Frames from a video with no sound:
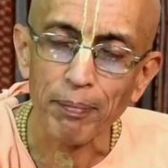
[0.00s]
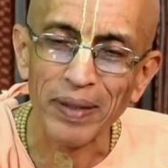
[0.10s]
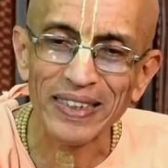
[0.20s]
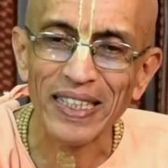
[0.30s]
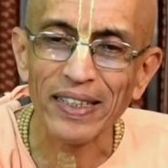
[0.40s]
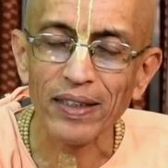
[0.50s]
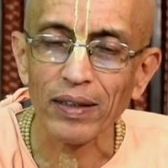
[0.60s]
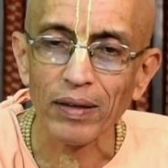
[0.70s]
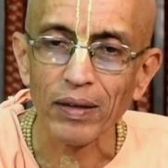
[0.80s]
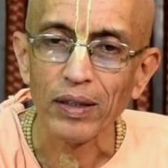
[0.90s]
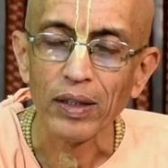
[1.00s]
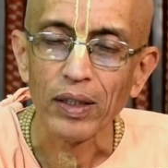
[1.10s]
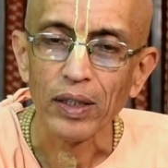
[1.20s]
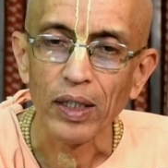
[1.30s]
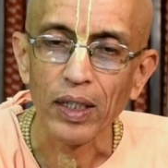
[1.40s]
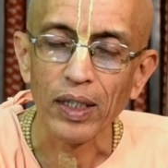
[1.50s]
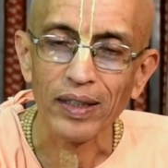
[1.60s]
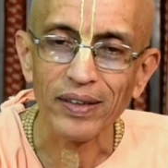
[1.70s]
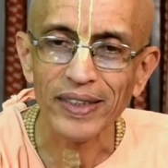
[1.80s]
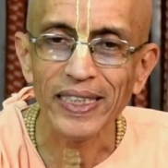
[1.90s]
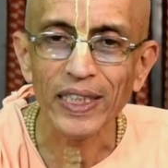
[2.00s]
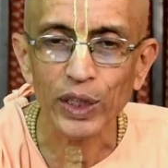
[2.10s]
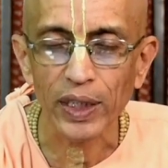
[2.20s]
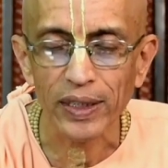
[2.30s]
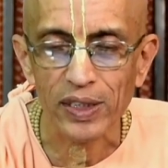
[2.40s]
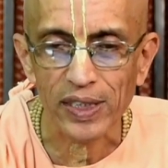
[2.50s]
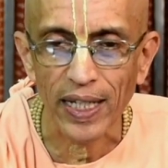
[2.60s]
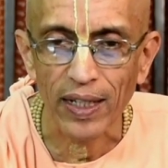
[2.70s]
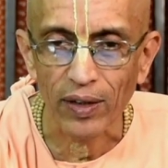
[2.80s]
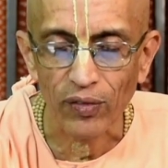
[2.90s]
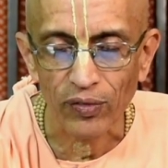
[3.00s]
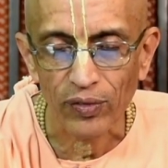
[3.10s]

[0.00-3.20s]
material uh, creation itself,